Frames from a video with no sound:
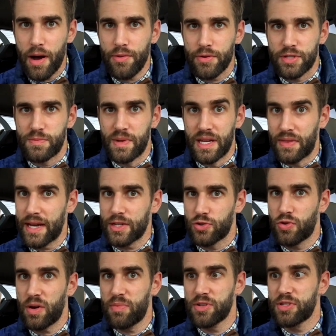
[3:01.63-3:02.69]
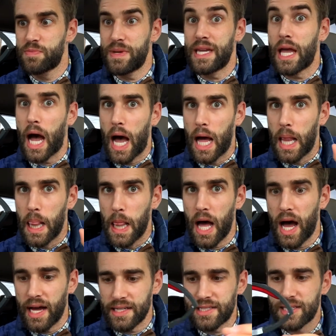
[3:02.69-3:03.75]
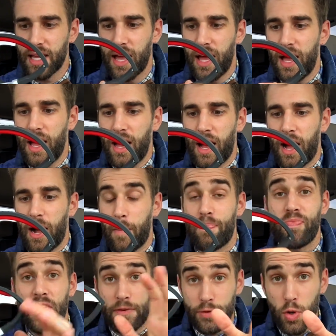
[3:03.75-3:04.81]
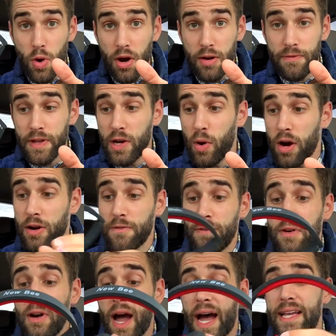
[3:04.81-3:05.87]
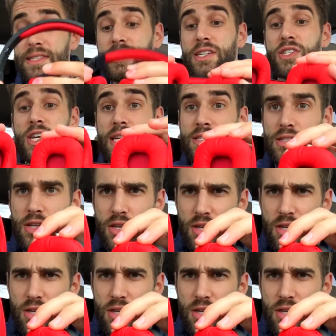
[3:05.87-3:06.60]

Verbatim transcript: bothers me, that troubles me a lot. Um, if you are a videographer, I'd suggest